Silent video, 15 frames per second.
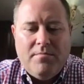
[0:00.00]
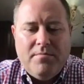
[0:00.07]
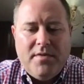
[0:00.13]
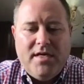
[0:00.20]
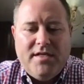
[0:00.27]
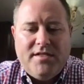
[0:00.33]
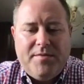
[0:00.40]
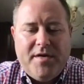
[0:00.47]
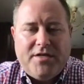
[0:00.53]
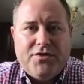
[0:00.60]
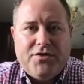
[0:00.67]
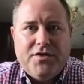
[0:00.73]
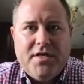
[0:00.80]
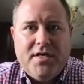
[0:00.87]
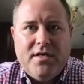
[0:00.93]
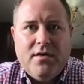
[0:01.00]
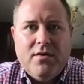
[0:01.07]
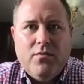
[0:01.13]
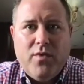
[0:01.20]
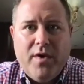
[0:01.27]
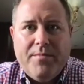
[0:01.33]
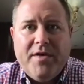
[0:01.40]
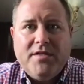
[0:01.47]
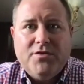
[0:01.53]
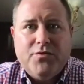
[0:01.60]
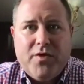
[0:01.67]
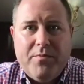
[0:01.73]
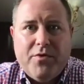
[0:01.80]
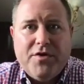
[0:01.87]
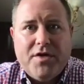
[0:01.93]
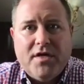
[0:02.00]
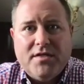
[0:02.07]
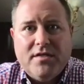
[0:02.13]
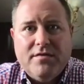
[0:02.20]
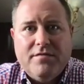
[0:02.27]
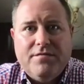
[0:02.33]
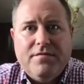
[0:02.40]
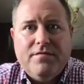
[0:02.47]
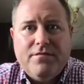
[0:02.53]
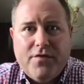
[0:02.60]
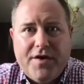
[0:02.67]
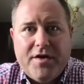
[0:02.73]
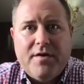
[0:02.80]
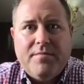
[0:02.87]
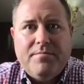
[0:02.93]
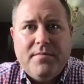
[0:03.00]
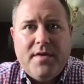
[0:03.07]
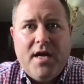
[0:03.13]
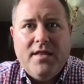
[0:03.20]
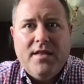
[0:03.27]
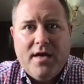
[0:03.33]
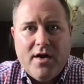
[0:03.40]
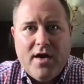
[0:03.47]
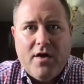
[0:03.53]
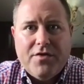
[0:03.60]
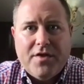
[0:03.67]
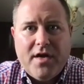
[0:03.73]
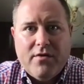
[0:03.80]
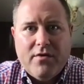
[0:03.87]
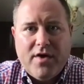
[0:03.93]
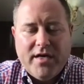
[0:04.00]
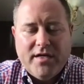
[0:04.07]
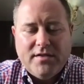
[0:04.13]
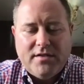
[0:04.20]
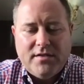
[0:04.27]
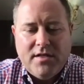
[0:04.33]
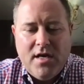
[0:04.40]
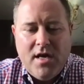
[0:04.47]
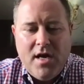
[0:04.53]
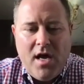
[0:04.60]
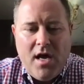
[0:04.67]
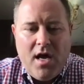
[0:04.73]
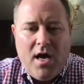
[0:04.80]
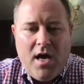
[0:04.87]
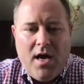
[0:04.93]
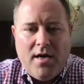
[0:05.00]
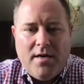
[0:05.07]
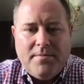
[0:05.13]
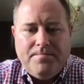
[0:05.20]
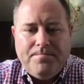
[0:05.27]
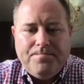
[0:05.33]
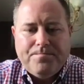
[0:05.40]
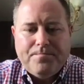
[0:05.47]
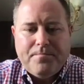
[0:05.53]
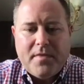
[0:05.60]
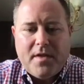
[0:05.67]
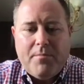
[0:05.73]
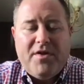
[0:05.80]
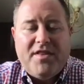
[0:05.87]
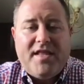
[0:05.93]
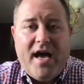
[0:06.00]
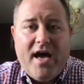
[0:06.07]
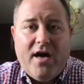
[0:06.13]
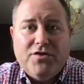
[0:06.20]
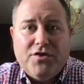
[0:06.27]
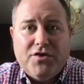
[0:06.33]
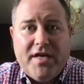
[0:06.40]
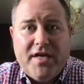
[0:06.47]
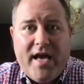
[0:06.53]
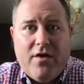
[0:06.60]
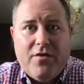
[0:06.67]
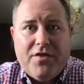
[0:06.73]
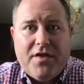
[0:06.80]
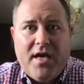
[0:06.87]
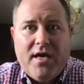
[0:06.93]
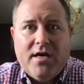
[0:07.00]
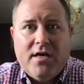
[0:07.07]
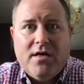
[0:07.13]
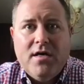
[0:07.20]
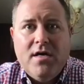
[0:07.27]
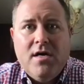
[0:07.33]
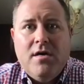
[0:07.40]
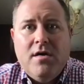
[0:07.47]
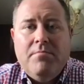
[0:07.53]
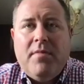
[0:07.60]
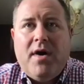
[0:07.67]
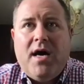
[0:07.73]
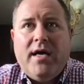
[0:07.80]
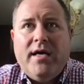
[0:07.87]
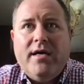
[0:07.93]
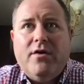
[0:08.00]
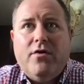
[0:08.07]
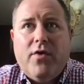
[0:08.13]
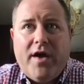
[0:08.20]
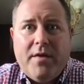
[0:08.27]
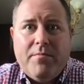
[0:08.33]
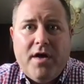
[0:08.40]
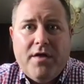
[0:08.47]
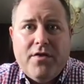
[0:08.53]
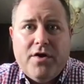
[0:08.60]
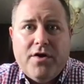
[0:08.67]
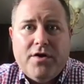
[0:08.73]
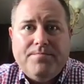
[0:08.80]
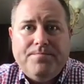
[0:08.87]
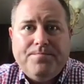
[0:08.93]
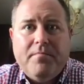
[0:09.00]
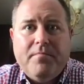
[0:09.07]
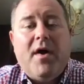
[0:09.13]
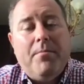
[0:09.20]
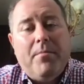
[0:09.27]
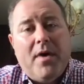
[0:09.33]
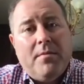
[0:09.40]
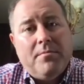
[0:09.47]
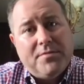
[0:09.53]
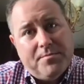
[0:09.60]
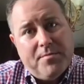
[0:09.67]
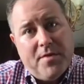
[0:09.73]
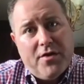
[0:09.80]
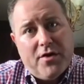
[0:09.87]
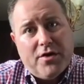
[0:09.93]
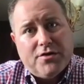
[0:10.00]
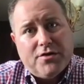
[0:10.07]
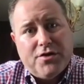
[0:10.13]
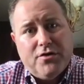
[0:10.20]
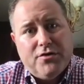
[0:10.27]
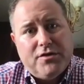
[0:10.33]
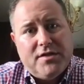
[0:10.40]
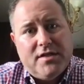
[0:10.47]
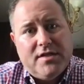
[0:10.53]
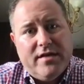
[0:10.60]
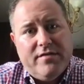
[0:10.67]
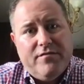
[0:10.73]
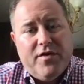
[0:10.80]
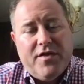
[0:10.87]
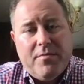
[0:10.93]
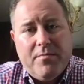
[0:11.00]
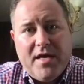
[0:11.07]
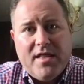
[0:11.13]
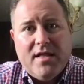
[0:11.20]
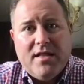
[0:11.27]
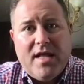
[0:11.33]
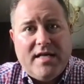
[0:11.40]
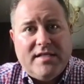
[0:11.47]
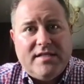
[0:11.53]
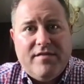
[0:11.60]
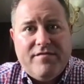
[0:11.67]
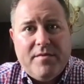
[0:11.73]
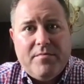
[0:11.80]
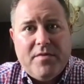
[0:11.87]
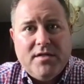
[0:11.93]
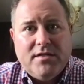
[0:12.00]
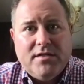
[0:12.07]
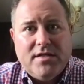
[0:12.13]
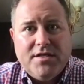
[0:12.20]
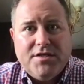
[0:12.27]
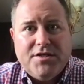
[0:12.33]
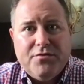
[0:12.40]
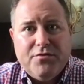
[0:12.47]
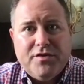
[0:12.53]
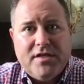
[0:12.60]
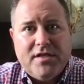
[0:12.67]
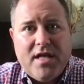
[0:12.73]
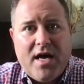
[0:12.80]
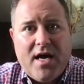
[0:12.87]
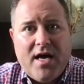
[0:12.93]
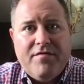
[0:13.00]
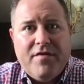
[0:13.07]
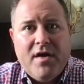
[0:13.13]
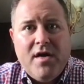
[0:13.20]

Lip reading: especially women's reproductive freedom and their healthcare rights. Um, but the elderly healthcare, my grandmother, my mom's mother, chose to live with me the last 7 months that she was alive